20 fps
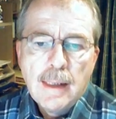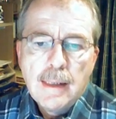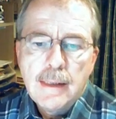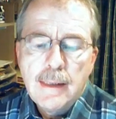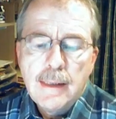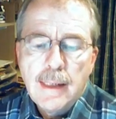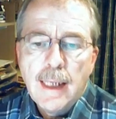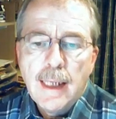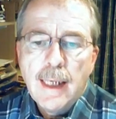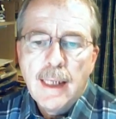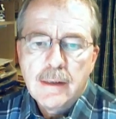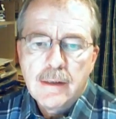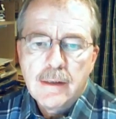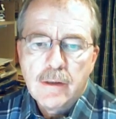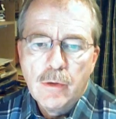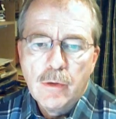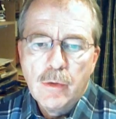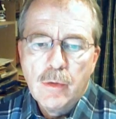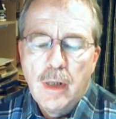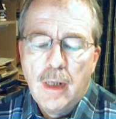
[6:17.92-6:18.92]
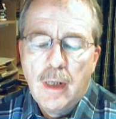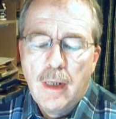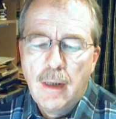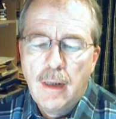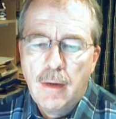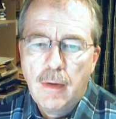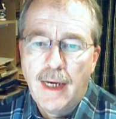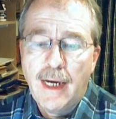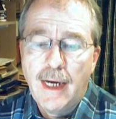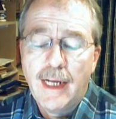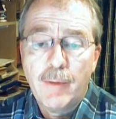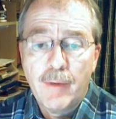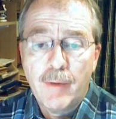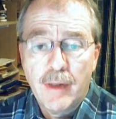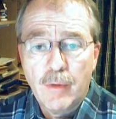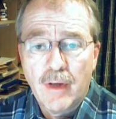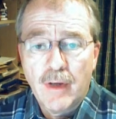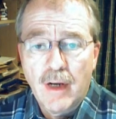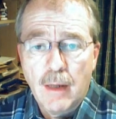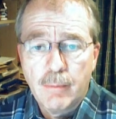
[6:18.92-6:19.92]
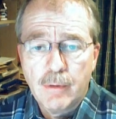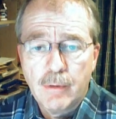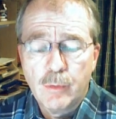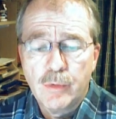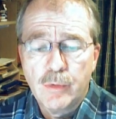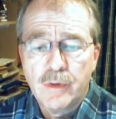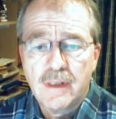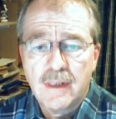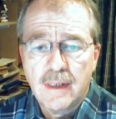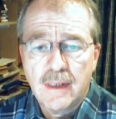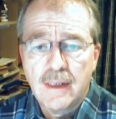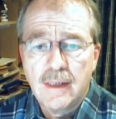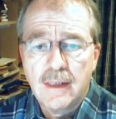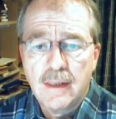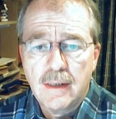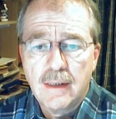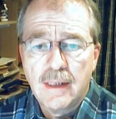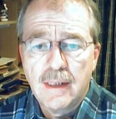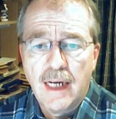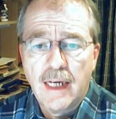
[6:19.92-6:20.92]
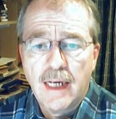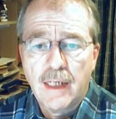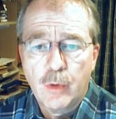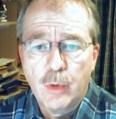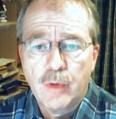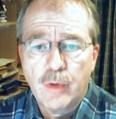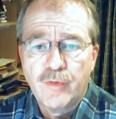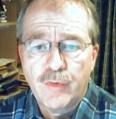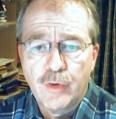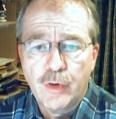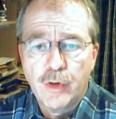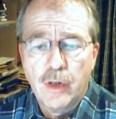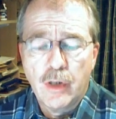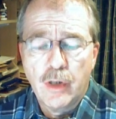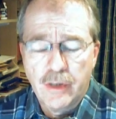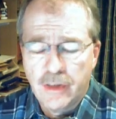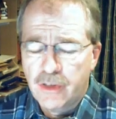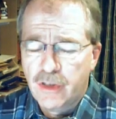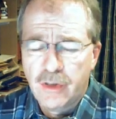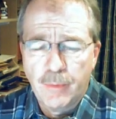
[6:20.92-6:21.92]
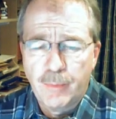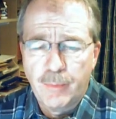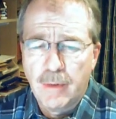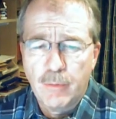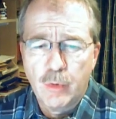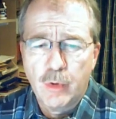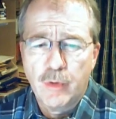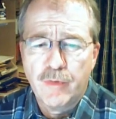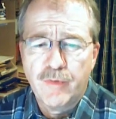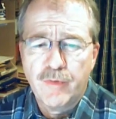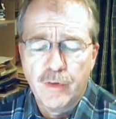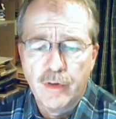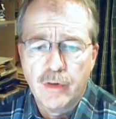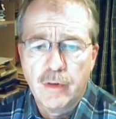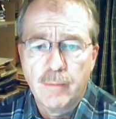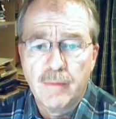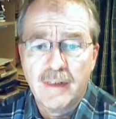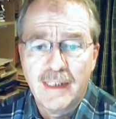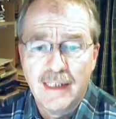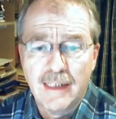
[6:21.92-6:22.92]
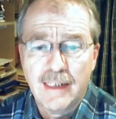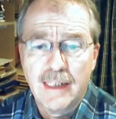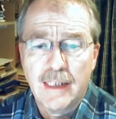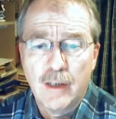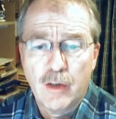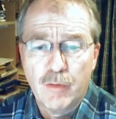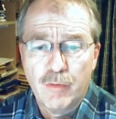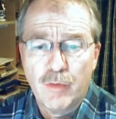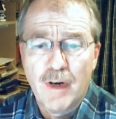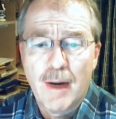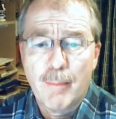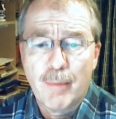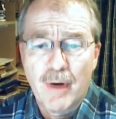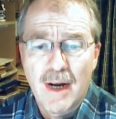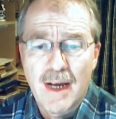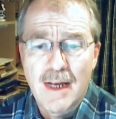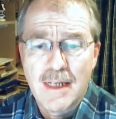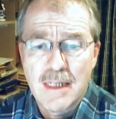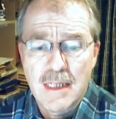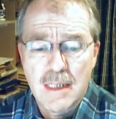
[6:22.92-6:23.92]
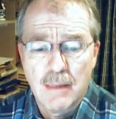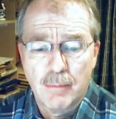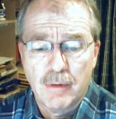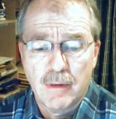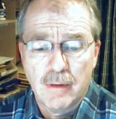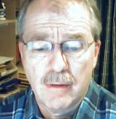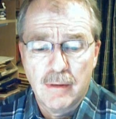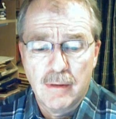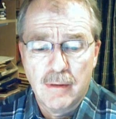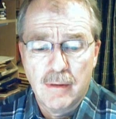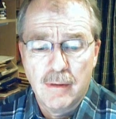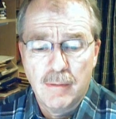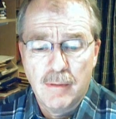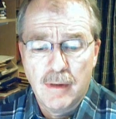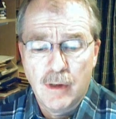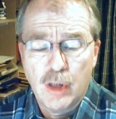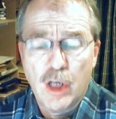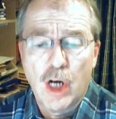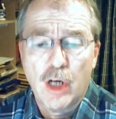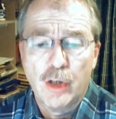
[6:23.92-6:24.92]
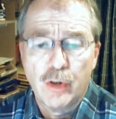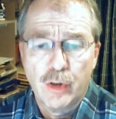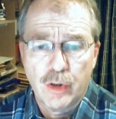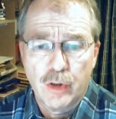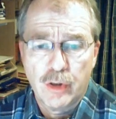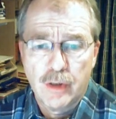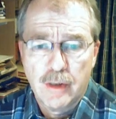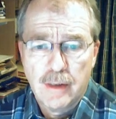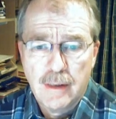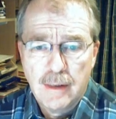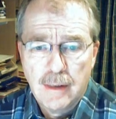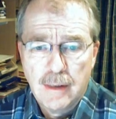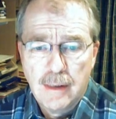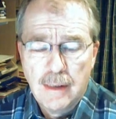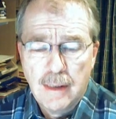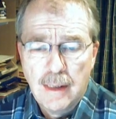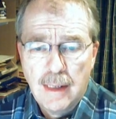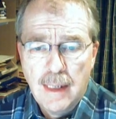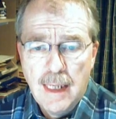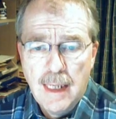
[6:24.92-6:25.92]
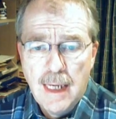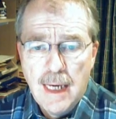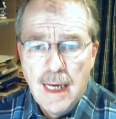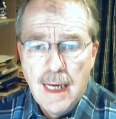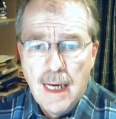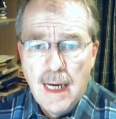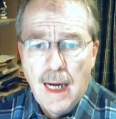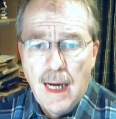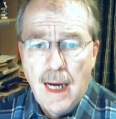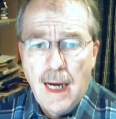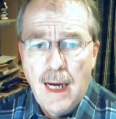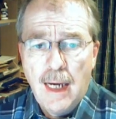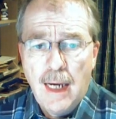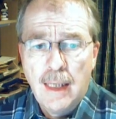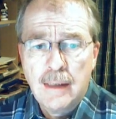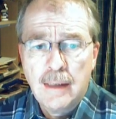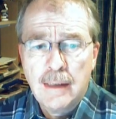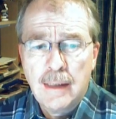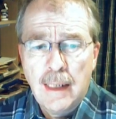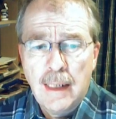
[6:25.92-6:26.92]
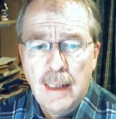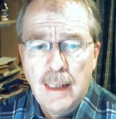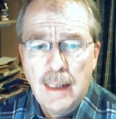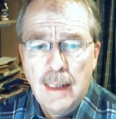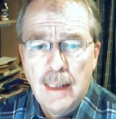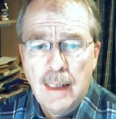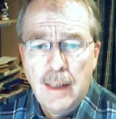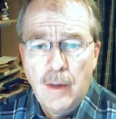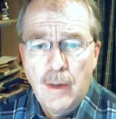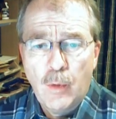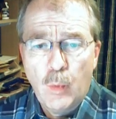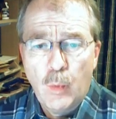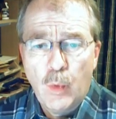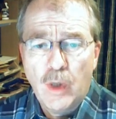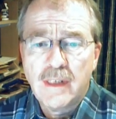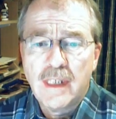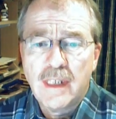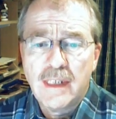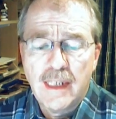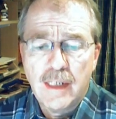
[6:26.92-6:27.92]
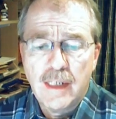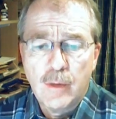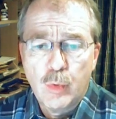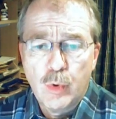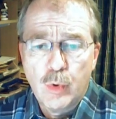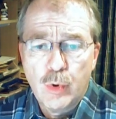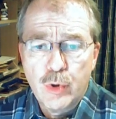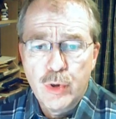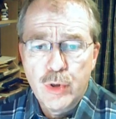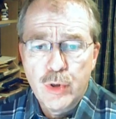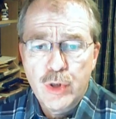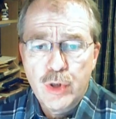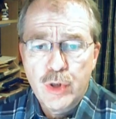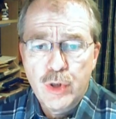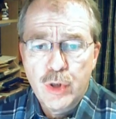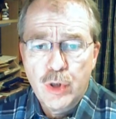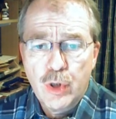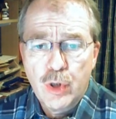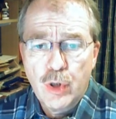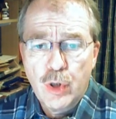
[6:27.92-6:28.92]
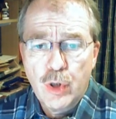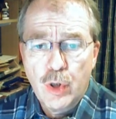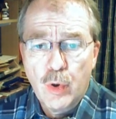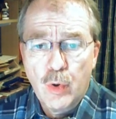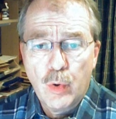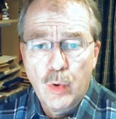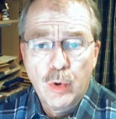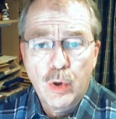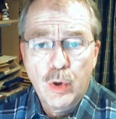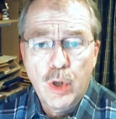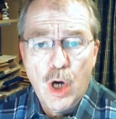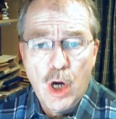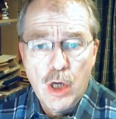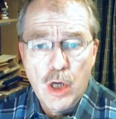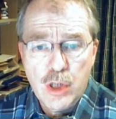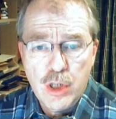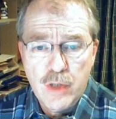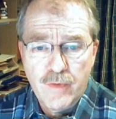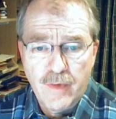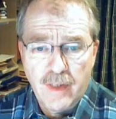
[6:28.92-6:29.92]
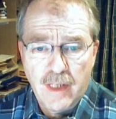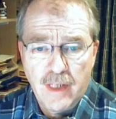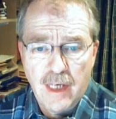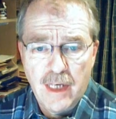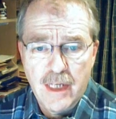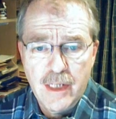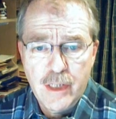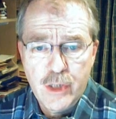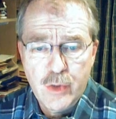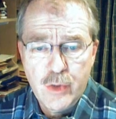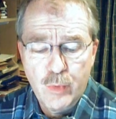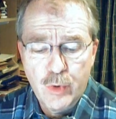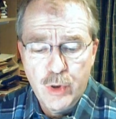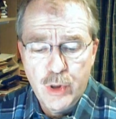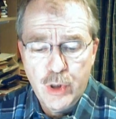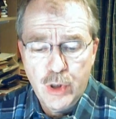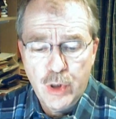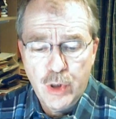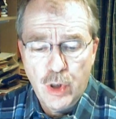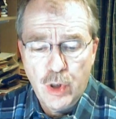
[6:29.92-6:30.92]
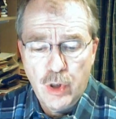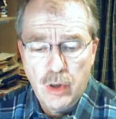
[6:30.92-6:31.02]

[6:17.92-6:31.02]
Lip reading: Yeah, so anyway, what happened was the High Court found, the Supreme Court found him guilty of reprehensible conduct. And what they did was the whole costs of the case, which